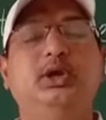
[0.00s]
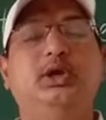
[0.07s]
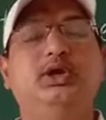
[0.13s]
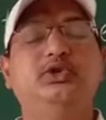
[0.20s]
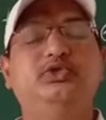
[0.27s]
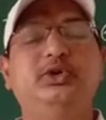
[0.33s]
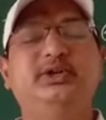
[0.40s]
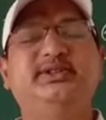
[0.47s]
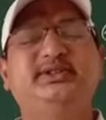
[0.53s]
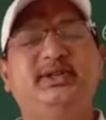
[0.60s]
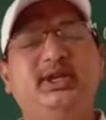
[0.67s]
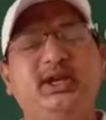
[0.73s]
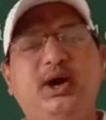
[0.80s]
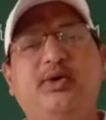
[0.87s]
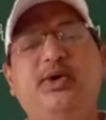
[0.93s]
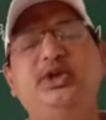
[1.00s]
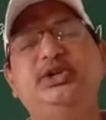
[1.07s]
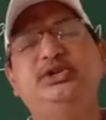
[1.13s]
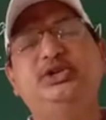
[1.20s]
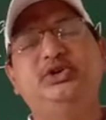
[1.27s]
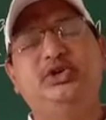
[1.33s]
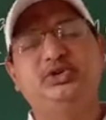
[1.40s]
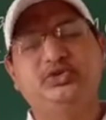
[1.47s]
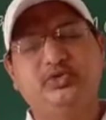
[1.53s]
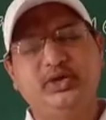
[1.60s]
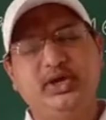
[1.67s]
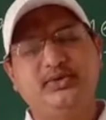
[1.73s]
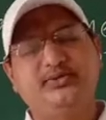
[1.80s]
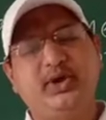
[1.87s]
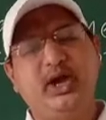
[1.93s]
Students, in our district also we
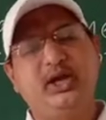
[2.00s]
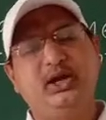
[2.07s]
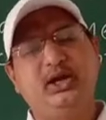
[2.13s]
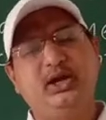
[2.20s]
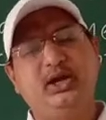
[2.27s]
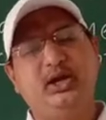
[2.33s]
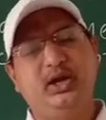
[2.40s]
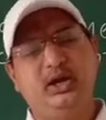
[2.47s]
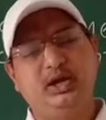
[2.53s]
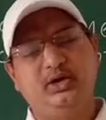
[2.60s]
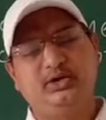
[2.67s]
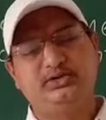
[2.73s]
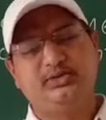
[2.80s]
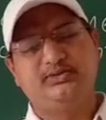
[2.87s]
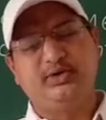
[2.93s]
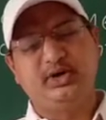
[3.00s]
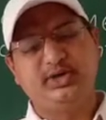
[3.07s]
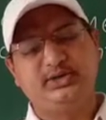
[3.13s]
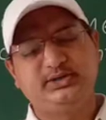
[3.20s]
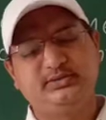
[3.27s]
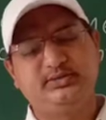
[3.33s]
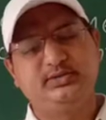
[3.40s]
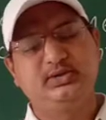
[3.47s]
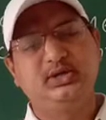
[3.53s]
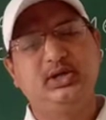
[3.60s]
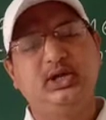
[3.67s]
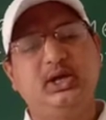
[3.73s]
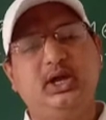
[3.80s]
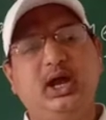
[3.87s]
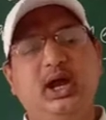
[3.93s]
can find lots of forests,
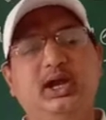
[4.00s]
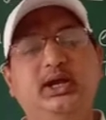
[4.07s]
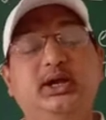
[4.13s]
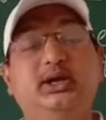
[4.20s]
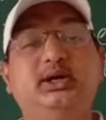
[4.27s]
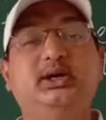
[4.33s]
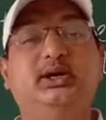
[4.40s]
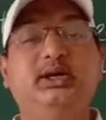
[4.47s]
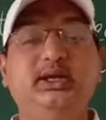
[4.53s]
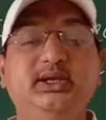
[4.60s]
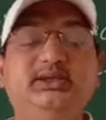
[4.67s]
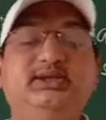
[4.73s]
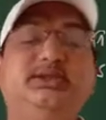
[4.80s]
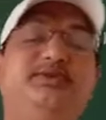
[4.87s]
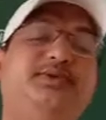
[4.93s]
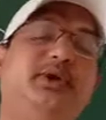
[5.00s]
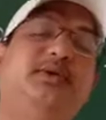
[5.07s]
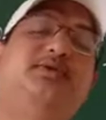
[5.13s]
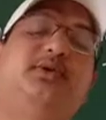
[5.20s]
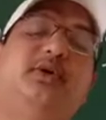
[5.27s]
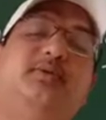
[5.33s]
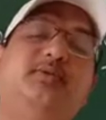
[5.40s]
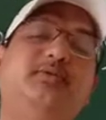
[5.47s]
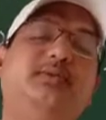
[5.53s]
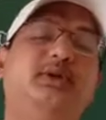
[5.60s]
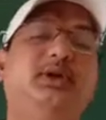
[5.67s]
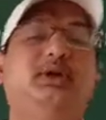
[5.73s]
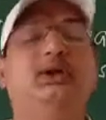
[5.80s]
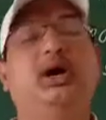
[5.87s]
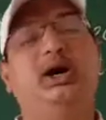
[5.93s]
and it is different from
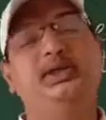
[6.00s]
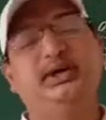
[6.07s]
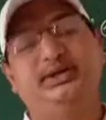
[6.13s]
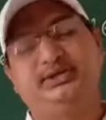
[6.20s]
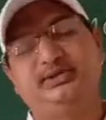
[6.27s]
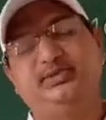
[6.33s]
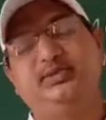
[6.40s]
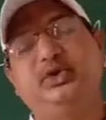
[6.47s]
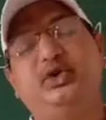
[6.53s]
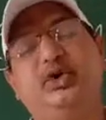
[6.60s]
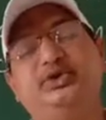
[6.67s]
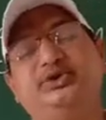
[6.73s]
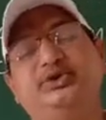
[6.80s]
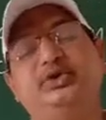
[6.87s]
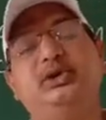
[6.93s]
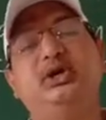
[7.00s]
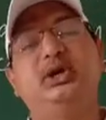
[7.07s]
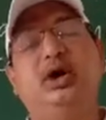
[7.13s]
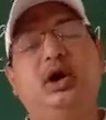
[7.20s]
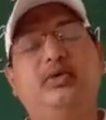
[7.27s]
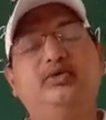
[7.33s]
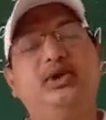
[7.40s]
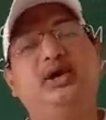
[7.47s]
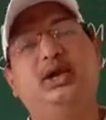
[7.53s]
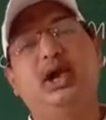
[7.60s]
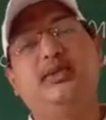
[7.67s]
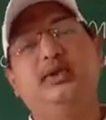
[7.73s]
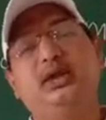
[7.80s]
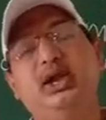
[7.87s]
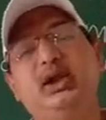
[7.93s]
others because of the
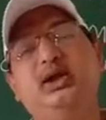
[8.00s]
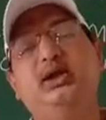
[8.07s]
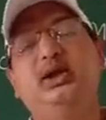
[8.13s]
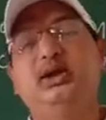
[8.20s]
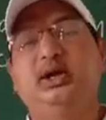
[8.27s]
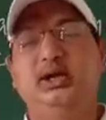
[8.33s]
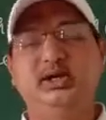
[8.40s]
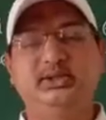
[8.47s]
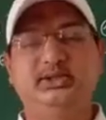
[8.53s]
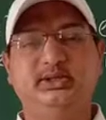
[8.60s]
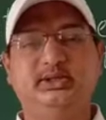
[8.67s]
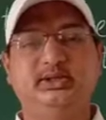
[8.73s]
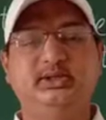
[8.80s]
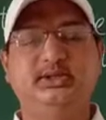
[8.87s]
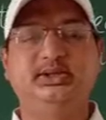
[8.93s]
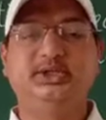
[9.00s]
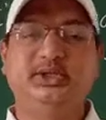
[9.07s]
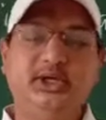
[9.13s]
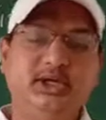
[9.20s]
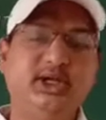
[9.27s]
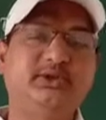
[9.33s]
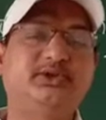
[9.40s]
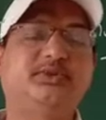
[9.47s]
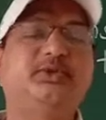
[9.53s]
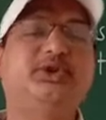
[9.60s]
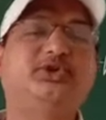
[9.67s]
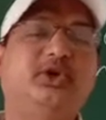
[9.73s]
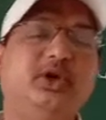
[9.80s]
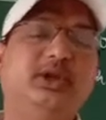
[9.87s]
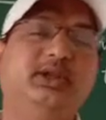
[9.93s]
climatic condition, the thickness of the
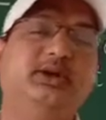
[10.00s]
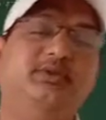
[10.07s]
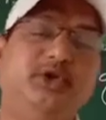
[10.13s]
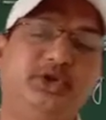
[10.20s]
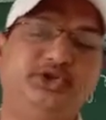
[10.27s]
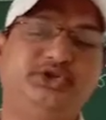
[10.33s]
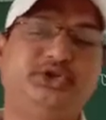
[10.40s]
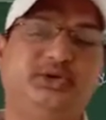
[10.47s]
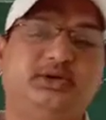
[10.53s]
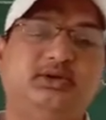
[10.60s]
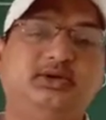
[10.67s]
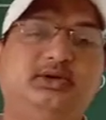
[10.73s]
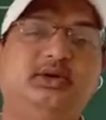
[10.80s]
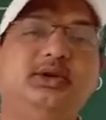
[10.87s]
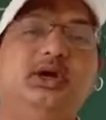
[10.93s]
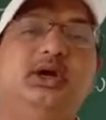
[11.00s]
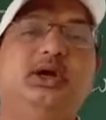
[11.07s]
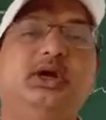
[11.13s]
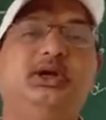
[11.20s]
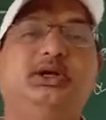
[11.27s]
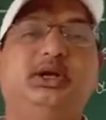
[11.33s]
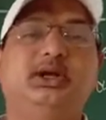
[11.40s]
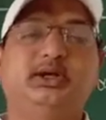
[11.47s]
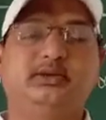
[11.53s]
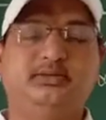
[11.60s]
soil, the moisture content